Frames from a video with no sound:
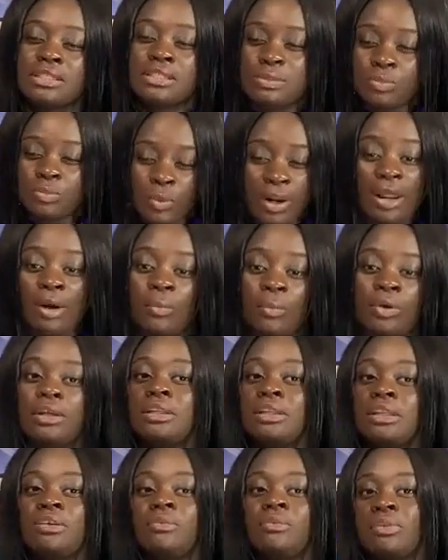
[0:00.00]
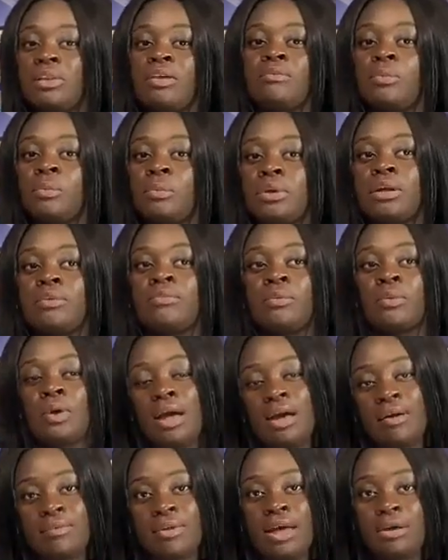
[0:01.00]
That's what I want to leave with everyone. If you
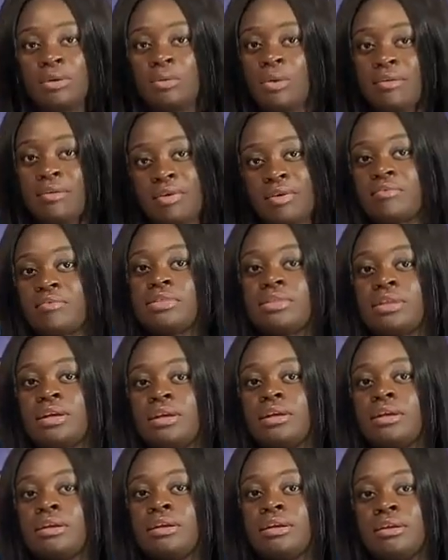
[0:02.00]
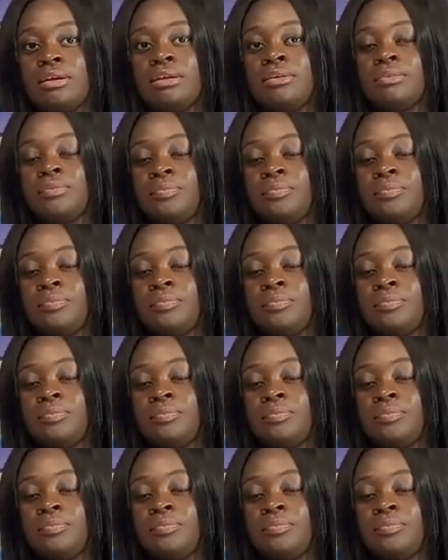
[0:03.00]
have that, you have everything.